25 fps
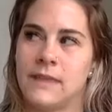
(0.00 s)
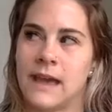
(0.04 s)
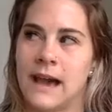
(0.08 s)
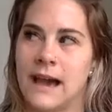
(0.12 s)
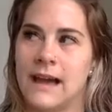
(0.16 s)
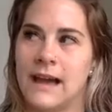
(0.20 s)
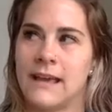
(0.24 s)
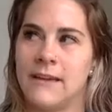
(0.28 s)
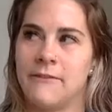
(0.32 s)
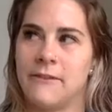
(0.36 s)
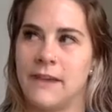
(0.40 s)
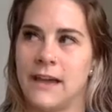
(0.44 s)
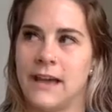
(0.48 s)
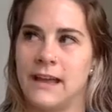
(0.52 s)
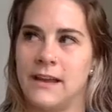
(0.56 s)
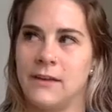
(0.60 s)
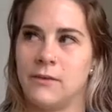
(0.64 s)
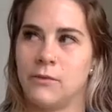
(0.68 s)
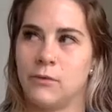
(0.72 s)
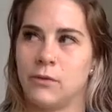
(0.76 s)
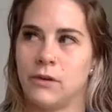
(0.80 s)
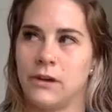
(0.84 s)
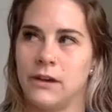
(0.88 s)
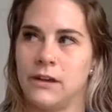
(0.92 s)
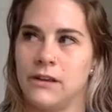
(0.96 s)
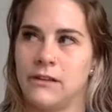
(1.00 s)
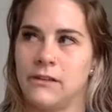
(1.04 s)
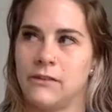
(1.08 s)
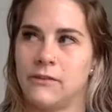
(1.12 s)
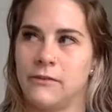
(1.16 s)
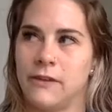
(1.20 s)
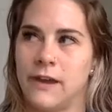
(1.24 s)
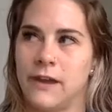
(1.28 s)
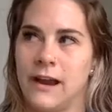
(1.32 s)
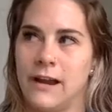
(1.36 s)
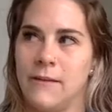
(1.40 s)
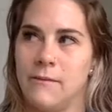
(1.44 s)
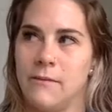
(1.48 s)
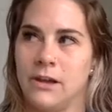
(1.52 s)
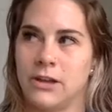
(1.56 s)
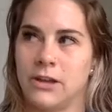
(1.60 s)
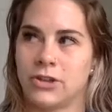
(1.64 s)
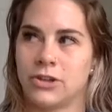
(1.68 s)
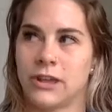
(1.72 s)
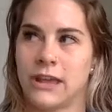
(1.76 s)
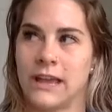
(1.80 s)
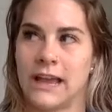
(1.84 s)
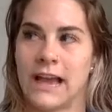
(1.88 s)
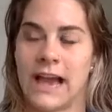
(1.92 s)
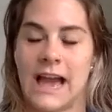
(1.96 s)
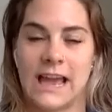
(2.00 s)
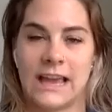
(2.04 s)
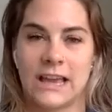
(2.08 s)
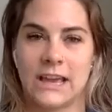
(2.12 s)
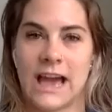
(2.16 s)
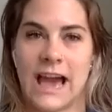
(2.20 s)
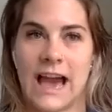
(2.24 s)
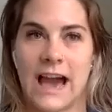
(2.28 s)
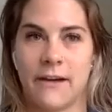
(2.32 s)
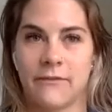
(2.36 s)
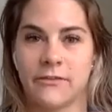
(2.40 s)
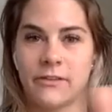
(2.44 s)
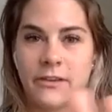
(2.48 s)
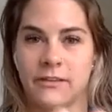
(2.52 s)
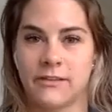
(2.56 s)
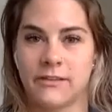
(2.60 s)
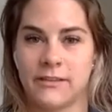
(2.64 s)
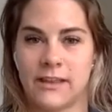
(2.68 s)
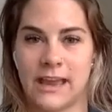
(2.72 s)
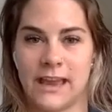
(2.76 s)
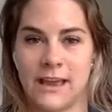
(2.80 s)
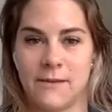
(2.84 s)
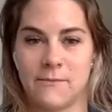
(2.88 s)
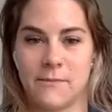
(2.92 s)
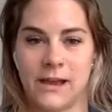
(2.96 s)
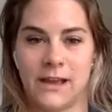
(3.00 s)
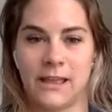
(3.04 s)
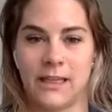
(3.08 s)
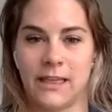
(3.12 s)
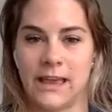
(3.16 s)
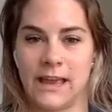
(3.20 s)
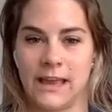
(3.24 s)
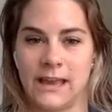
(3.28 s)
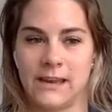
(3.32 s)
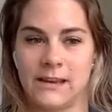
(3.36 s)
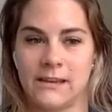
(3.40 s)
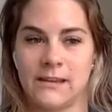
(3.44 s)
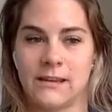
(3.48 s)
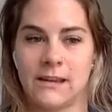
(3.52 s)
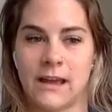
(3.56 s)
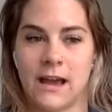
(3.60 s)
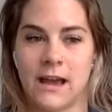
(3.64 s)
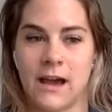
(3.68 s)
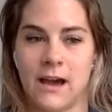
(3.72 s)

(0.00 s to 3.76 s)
that event was very much like, I have to stay in my lane.